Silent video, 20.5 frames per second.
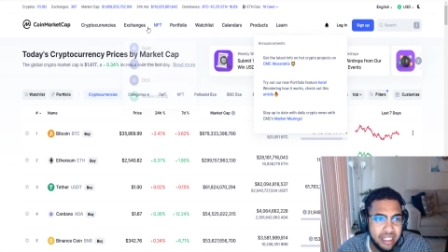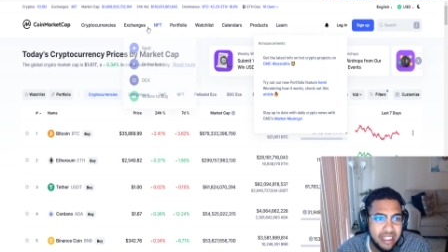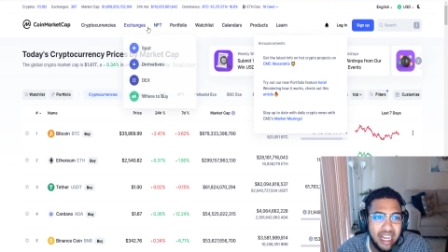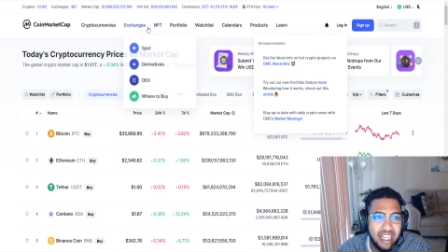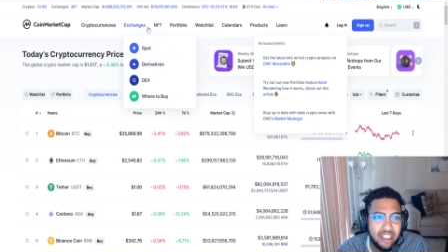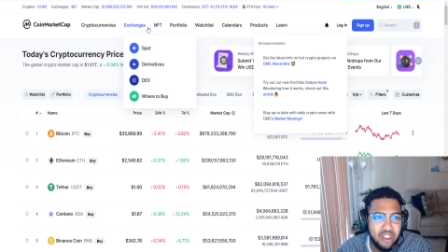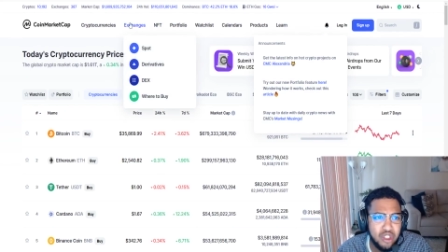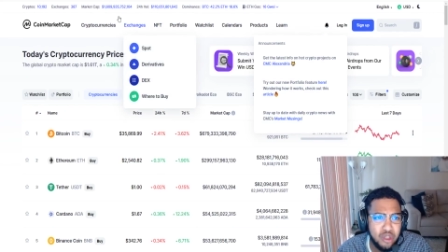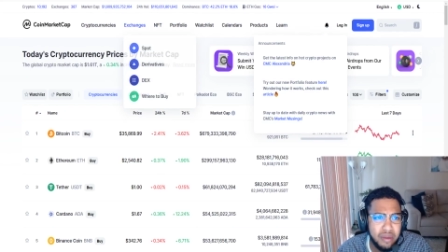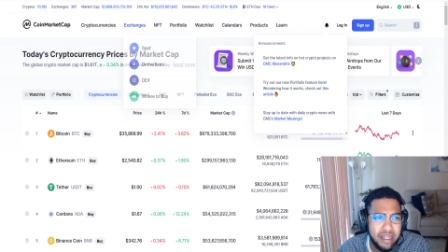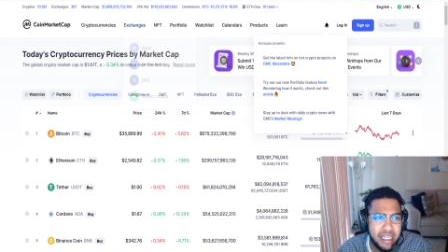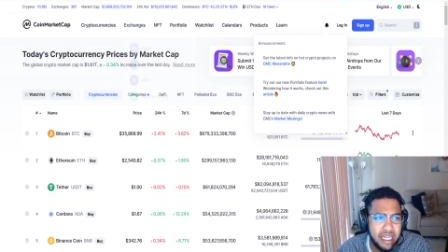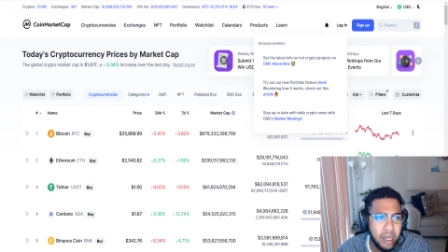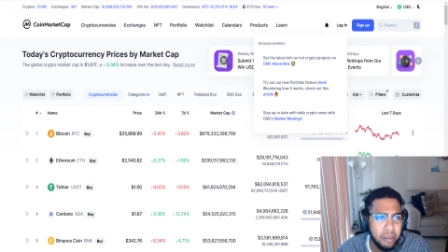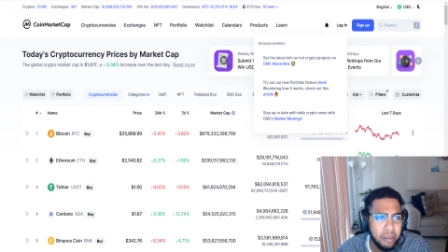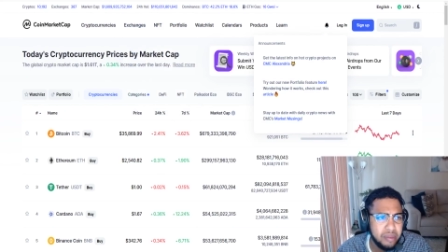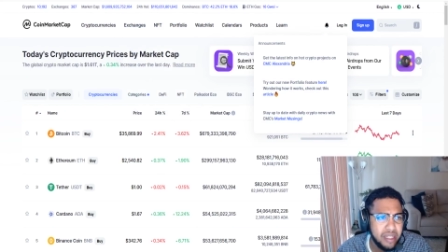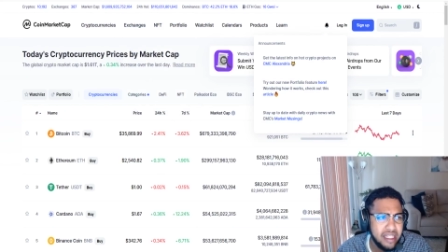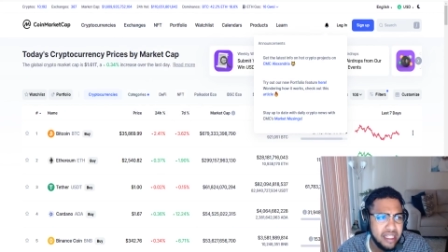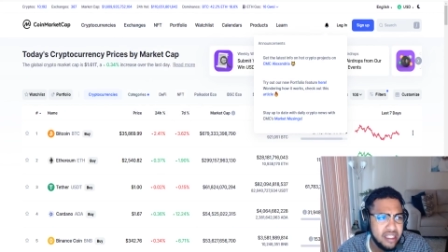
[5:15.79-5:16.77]
Not too many
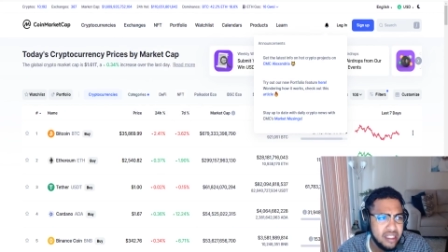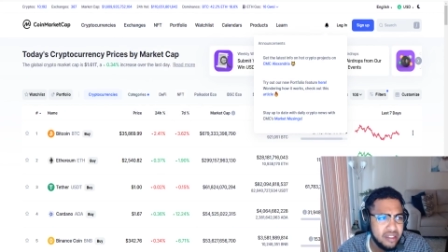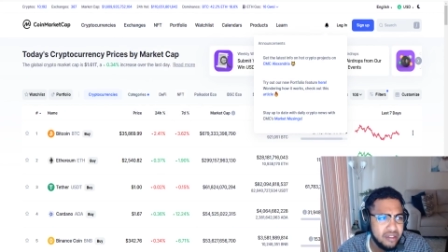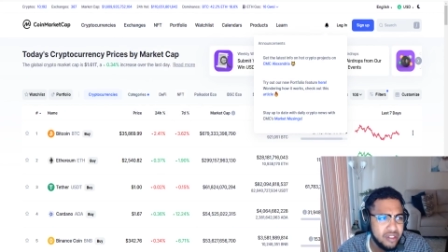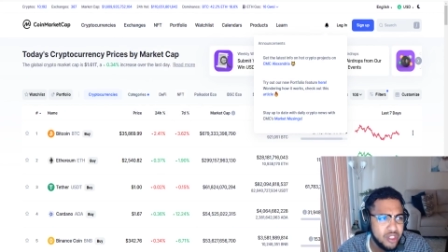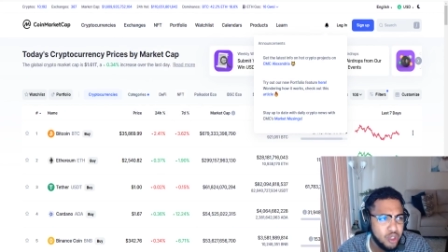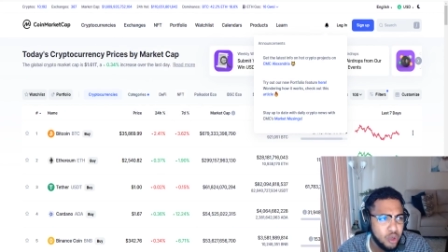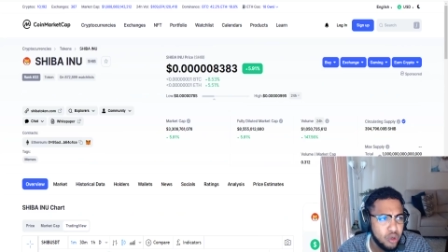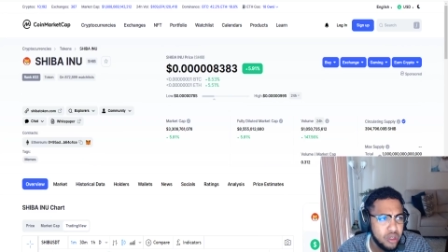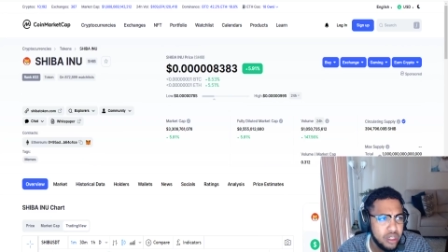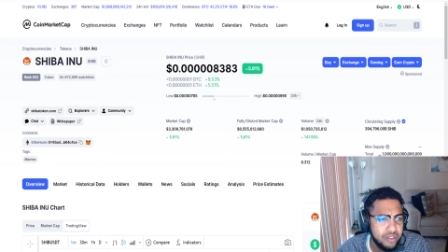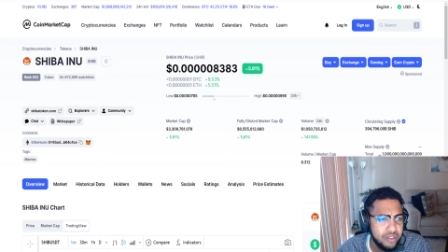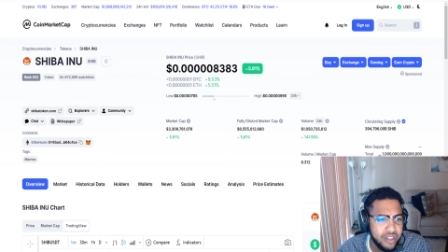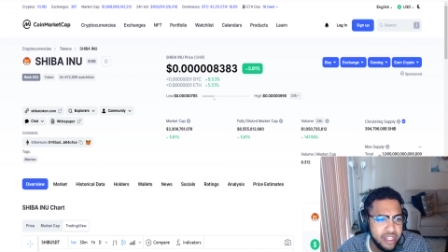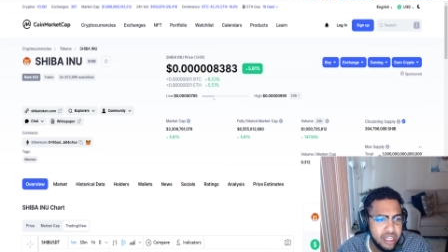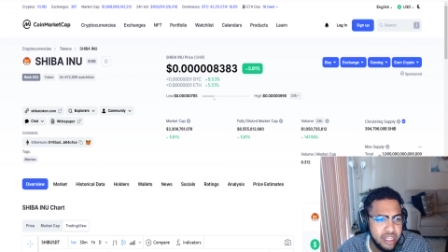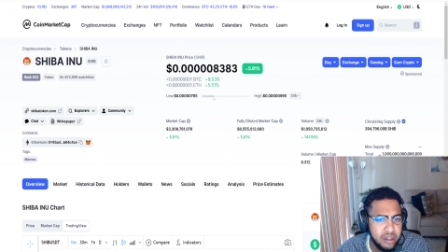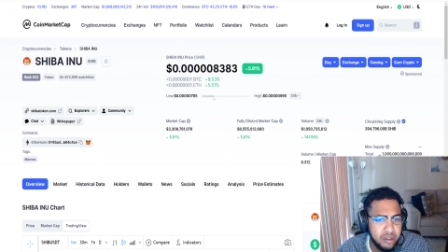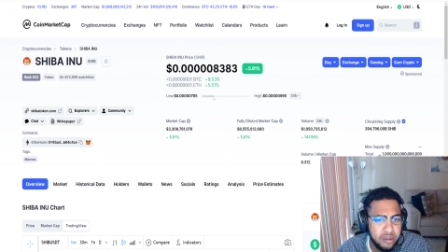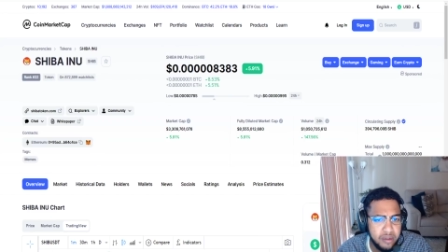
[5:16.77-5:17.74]
updates, shorter
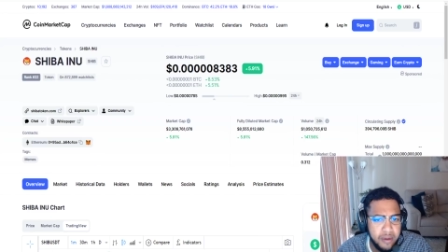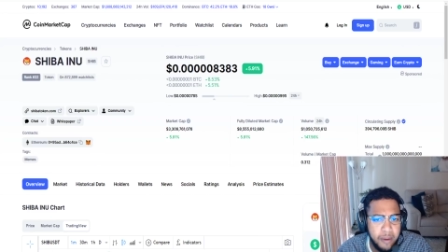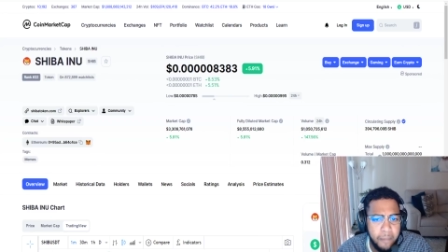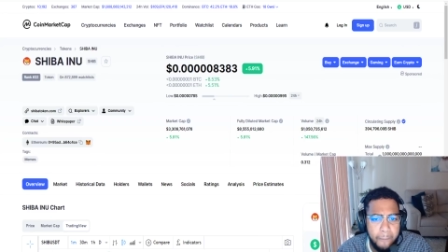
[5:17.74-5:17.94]
video.